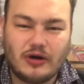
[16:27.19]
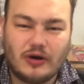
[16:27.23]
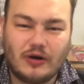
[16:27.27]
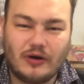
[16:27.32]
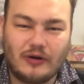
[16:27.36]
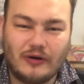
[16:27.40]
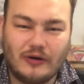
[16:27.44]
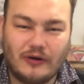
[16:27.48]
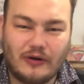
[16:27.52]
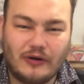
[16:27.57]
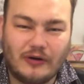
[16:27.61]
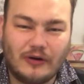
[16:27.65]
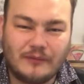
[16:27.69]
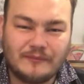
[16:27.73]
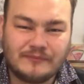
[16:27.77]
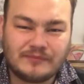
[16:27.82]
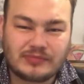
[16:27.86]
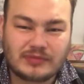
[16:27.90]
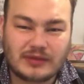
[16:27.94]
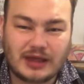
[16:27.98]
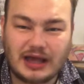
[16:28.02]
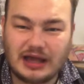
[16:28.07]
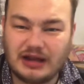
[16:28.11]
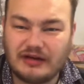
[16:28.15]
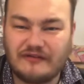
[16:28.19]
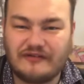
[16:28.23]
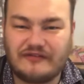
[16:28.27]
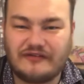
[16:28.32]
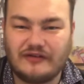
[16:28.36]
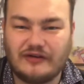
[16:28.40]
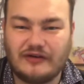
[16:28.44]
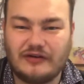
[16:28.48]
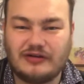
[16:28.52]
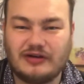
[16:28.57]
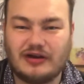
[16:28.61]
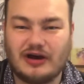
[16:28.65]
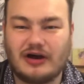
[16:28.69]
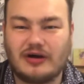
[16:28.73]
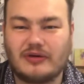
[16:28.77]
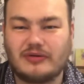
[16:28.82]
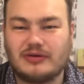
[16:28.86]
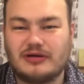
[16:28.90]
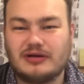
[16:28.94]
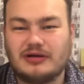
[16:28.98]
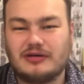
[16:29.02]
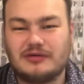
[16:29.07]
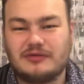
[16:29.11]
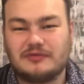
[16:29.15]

or Inferno,